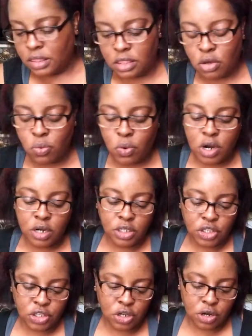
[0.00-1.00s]
The word
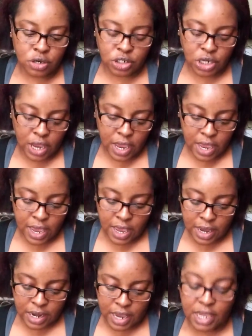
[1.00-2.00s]
search
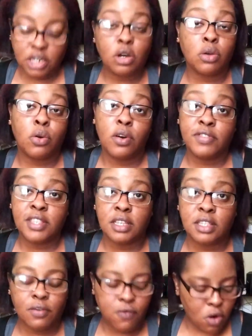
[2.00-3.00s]
had a total of
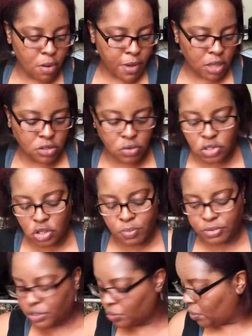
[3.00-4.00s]
64 puzzles. So
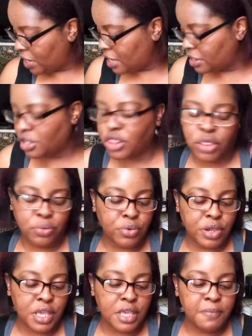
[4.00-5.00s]
between the
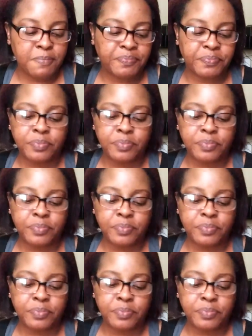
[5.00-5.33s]
three,